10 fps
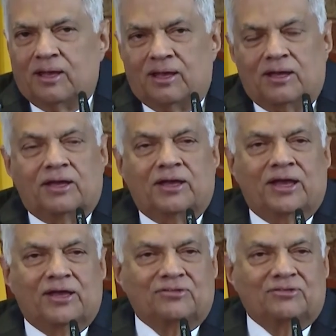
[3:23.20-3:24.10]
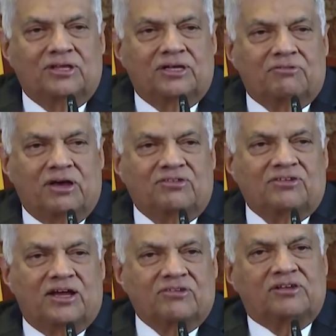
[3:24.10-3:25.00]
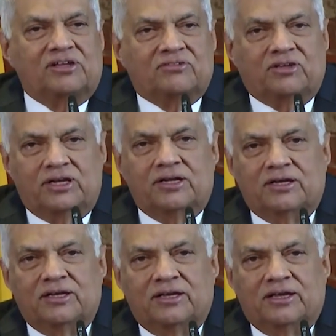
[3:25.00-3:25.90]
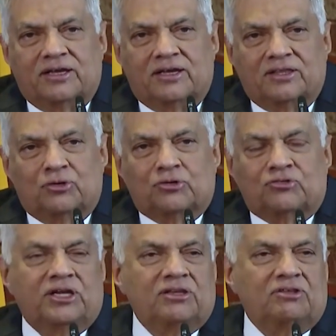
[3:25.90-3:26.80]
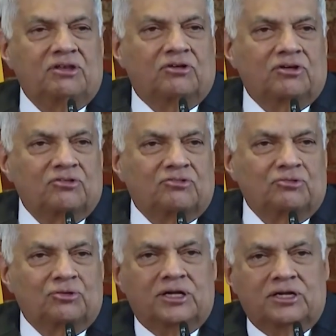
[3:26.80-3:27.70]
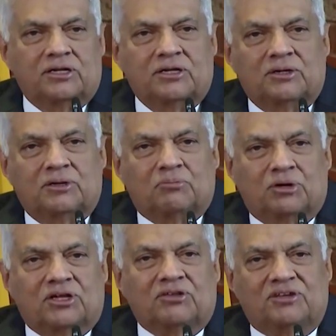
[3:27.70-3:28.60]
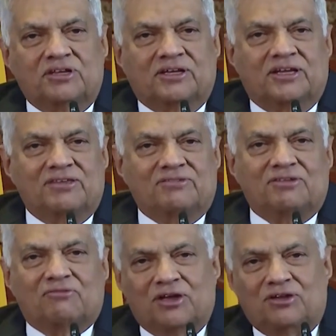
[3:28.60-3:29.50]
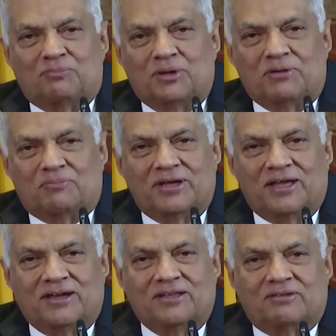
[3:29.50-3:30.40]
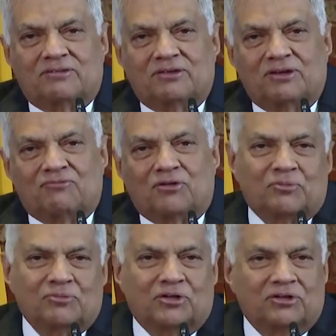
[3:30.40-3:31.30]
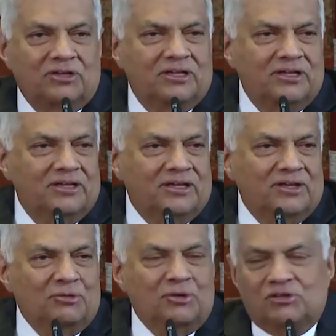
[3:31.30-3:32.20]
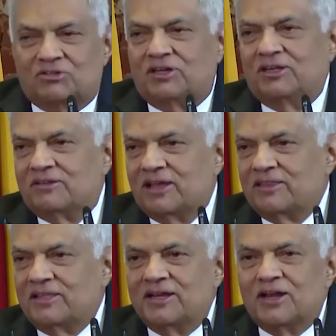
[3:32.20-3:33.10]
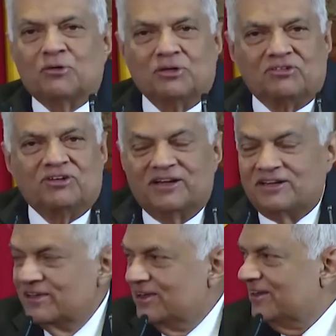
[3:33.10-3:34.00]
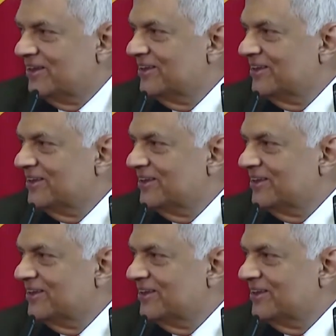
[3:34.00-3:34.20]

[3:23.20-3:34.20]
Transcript: As the Vice Chancellor said, those days he was a student protesting against the white paper and its reforms on universities. I think now he's regretting it.